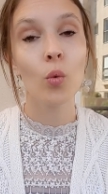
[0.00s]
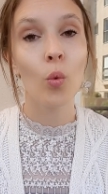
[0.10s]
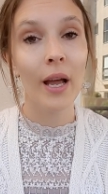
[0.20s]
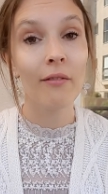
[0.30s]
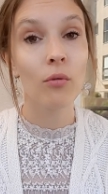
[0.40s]

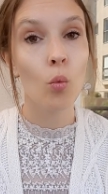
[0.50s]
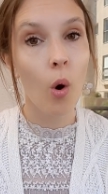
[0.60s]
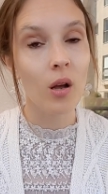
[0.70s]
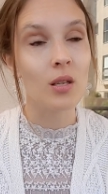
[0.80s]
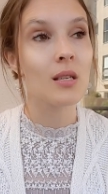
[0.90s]
wave
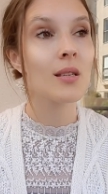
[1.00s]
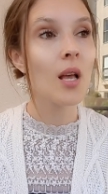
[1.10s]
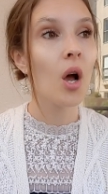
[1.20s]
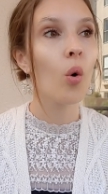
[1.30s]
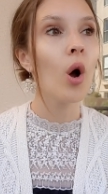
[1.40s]
was.
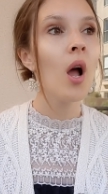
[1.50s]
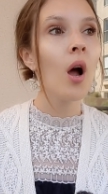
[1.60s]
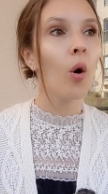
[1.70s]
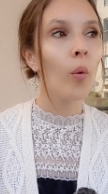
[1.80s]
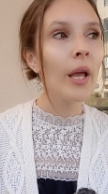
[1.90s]
So
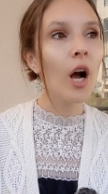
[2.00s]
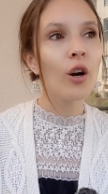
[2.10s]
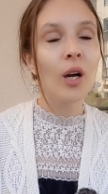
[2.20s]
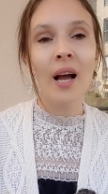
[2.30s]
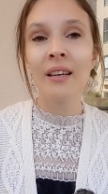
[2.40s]
we
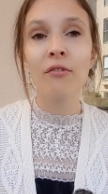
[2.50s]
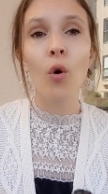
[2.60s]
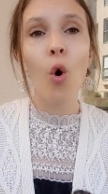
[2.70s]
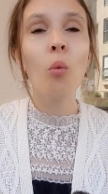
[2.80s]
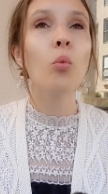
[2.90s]
are kind of
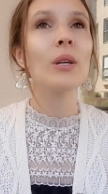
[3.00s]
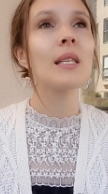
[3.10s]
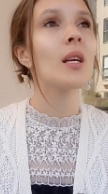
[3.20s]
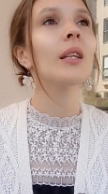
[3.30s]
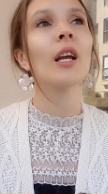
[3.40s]
calm. We
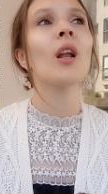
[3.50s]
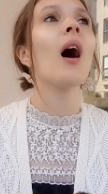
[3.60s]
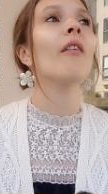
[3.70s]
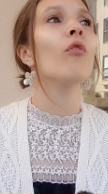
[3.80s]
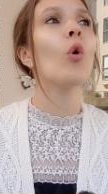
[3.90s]
still cannot
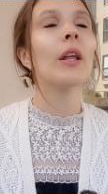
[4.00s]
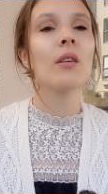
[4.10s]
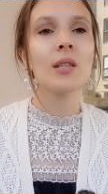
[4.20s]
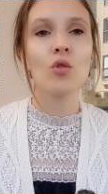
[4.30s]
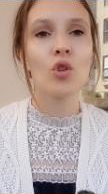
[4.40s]
avoid
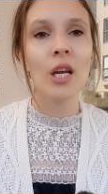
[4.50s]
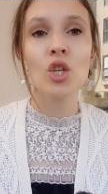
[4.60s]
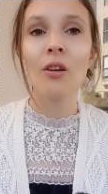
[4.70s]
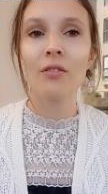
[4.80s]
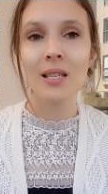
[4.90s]
the
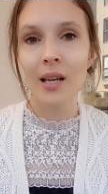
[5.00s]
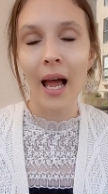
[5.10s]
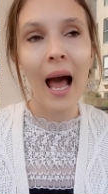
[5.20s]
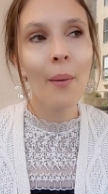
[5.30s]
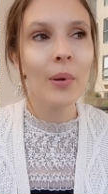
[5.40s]
situation if it's going to
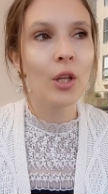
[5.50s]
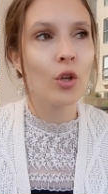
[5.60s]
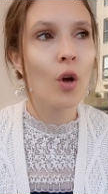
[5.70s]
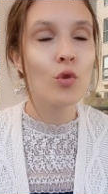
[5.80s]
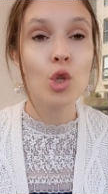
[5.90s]
happen,
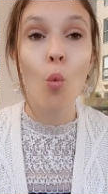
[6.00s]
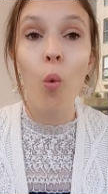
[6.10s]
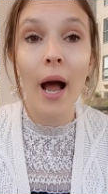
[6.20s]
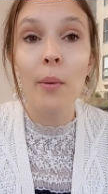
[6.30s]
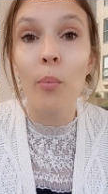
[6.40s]
so
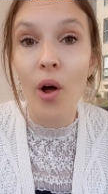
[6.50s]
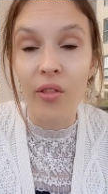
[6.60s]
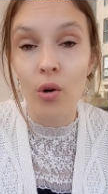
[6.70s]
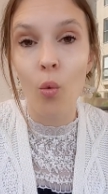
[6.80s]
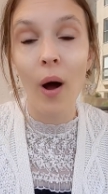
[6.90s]
why
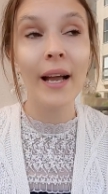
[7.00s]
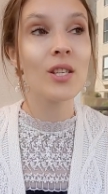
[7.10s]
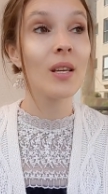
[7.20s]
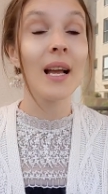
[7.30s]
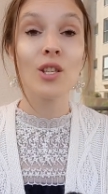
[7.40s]
bother? Why
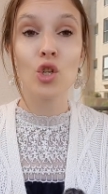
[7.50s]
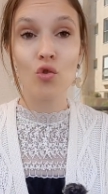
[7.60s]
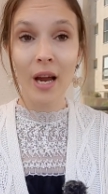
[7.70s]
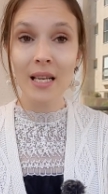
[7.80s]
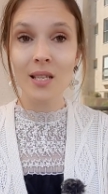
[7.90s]
to get
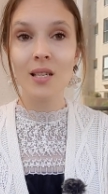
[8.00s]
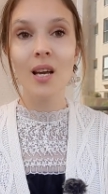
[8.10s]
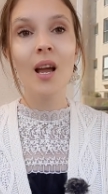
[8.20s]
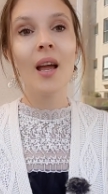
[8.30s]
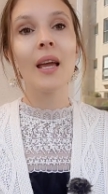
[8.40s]
stressed?
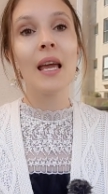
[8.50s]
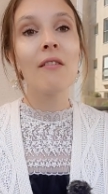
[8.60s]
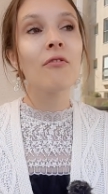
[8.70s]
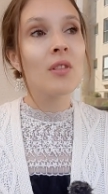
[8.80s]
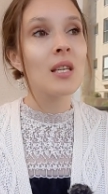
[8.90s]

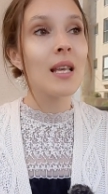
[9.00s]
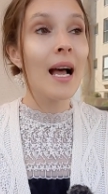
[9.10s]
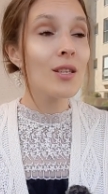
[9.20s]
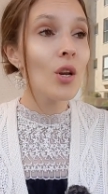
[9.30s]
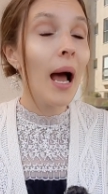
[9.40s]
If this
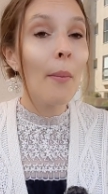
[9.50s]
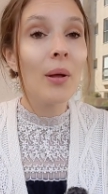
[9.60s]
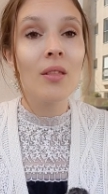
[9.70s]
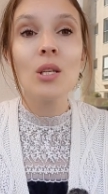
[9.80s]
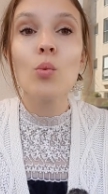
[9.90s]
has to
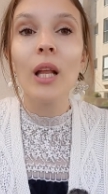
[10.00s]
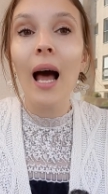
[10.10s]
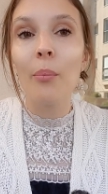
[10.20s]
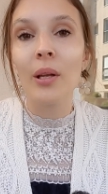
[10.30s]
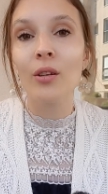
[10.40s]
happen, this will
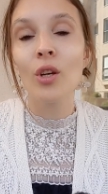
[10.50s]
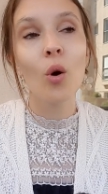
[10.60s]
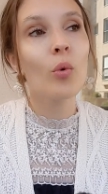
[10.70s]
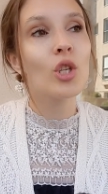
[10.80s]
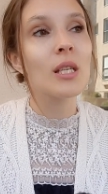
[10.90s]
happen,
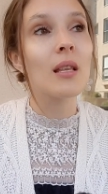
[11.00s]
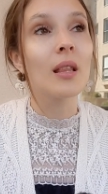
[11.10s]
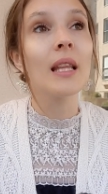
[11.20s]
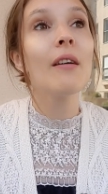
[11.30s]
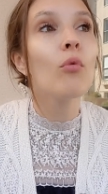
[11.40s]
we just
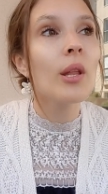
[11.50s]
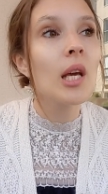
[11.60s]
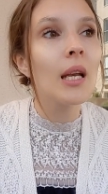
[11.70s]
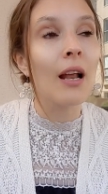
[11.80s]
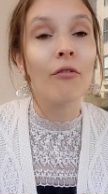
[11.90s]
live with
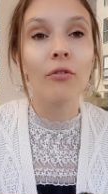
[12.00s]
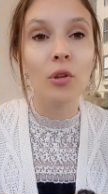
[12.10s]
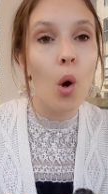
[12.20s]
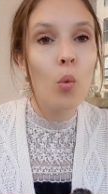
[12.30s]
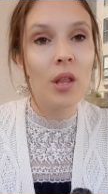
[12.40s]
it and
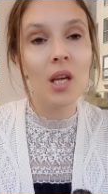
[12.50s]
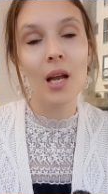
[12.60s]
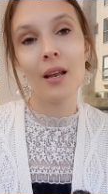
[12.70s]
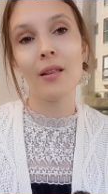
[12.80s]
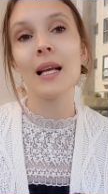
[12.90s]
flow with it,
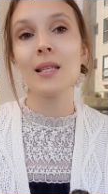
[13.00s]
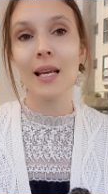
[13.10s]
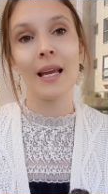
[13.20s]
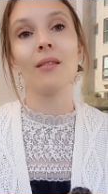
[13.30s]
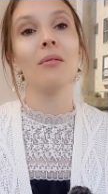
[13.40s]
and that's it.